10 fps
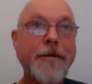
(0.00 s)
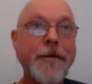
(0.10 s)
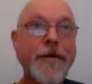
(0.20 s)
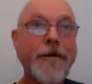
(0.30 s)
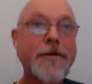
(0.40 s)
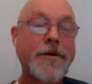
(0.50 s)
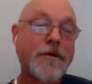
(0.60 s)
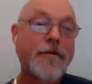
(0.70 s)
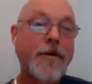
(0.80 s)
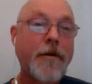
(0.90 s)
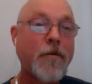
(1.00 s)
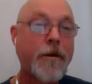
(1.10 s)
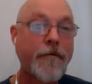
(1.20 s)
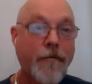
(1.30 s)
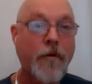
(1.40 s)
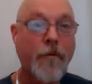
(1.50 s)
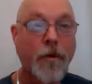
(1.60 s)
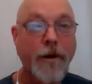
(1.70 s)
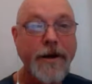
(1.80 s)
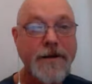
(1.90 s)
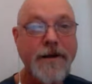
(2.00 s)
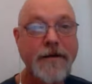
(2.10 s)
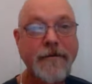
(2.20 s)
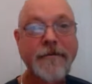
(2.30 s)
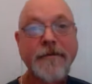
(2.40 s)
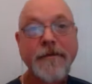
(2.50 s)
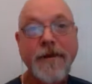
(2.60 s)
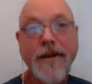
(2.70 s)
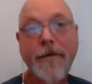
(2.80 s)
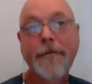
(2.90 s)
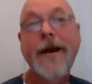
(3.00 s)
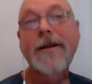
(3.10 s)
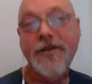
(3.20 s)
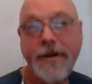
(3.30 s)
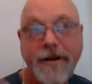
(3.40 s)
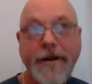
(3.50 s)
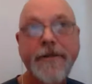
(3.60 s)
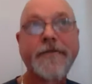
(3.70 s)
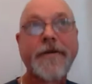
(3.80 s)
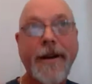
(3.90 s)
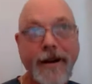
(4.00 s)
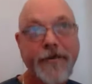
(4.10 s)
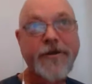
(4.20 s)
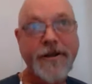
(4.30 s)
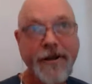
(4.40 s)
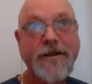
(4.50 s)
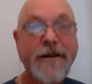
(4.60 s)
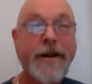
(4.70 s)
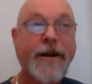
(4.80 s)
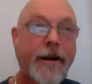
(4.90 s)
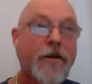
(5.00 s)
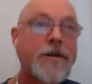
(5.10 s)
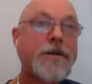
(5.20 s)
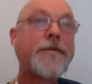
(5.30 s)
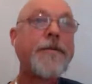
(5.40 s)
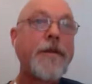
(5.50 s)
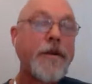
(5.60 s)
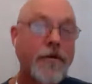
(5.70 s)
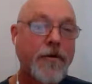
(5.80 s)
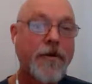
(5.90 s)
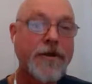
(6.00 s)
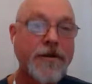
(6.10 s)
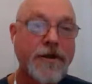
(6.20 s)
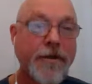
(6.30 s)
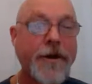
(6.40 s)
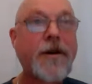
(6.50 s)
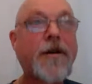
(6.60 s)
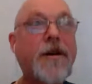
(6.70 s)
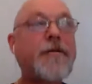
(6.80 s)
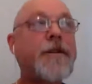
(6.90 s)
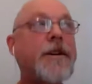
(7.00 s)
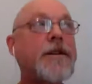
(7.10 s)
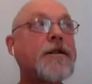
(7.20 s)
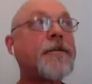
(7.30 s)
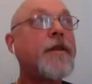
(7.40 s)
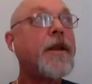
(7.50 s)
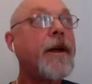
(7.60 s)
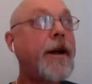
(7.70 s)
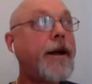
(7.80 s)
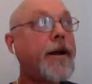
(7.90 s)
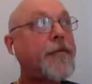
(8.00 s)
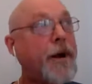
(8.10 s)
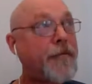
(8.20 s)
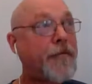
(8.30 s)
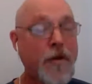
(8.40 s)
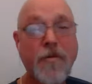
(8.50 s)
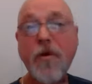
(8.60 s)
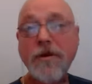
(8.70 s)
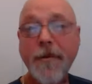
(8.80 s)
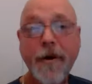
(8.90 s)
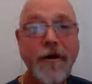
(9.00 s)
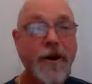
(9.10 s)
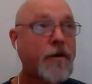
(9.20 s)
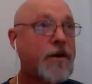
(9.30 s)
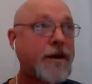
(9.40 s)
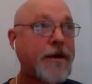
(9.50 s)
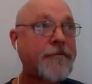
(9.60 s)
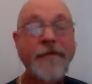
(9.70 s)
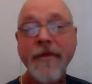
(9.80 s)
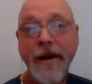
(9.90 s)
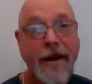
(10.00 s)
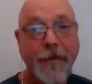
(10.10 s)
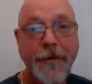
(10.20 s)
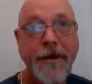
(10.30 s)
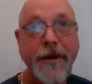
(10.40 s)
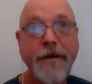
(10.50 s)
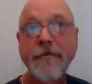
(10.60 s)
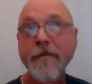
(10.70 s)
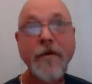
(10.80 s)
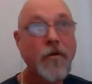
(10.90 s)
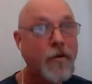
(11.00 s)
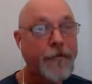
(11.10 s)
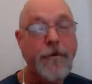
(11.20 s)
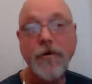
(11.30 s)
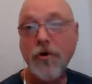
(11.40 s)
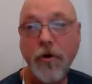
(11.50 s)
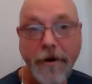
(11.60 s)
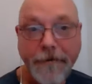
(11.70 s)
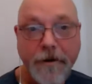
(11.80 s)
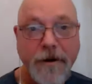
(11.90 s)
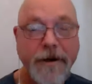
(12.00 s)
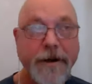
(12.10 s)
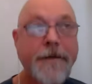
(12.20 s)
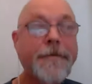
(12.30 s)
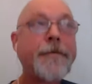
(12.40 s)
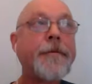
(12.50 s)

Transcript: there's, when 4 boys and masculine energy is in the house, of course, there's a bit of conflict. But for the most part, I was a happy, hopeful, joyful kid.